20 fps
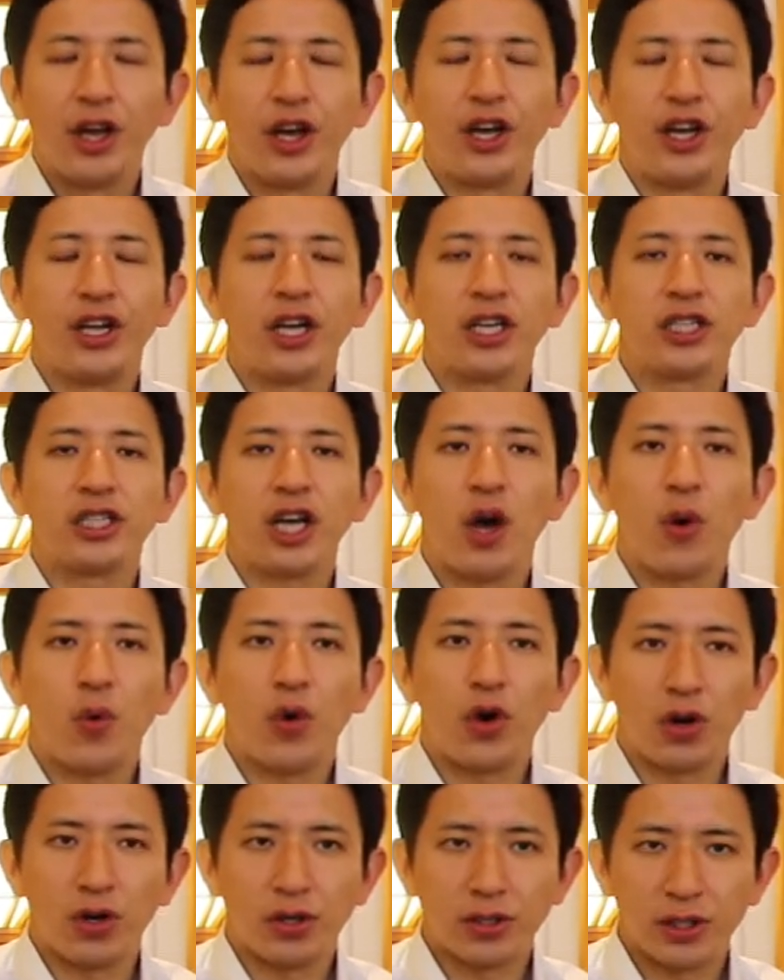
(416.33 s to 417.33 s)
In other
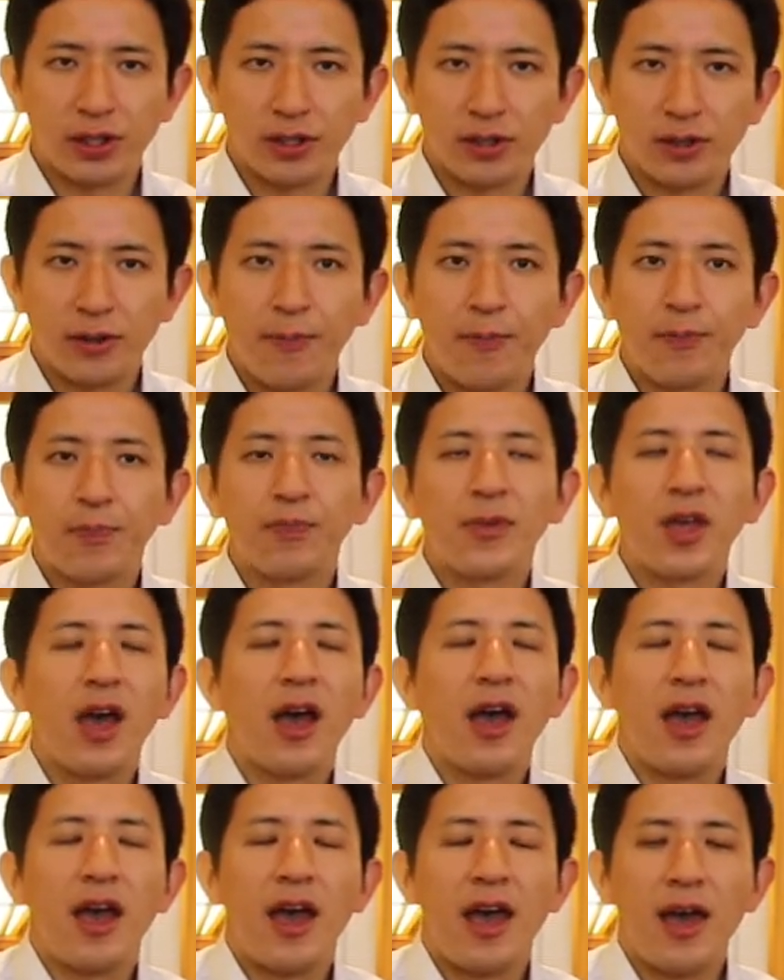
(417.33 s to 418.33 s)
words,
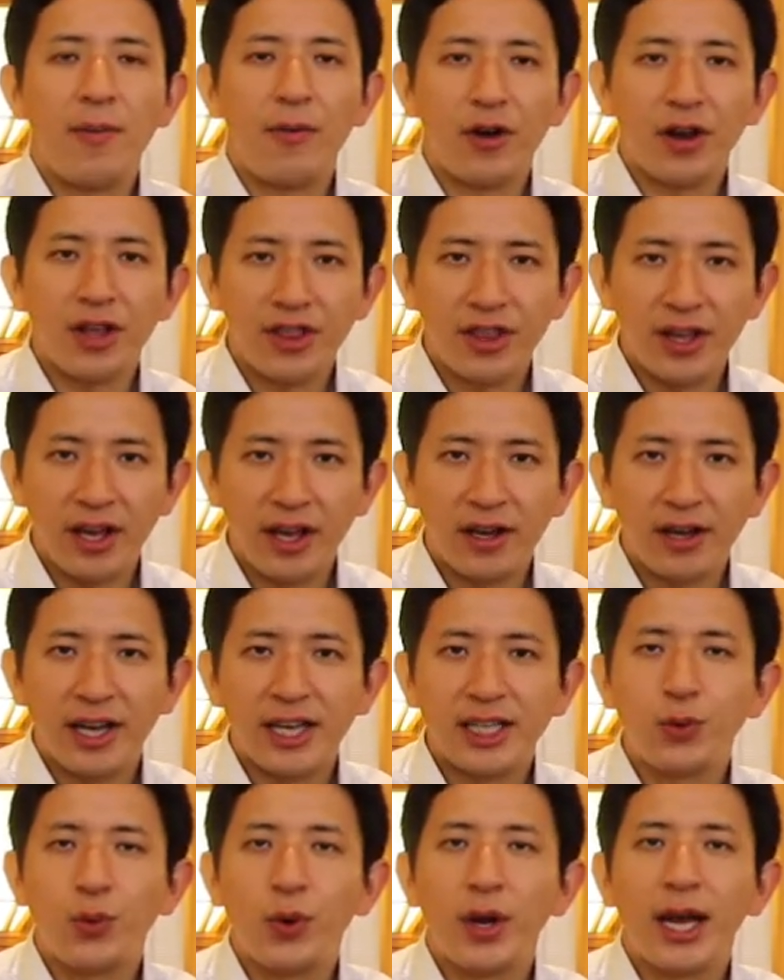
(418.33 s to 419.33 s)
everything
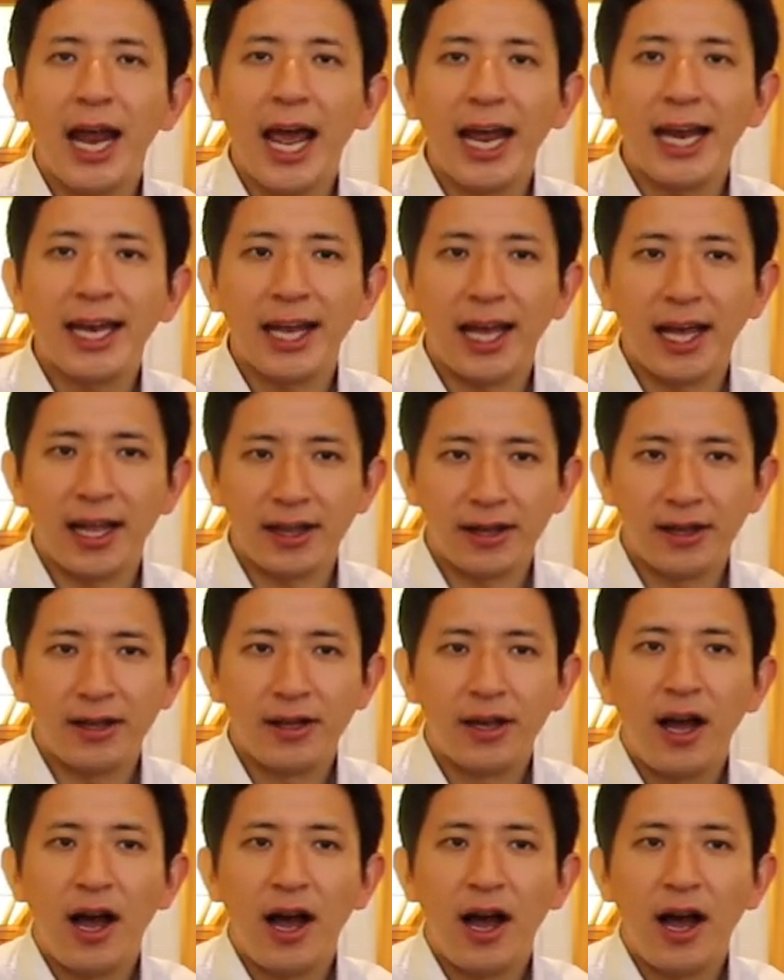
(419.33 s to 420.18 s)
is related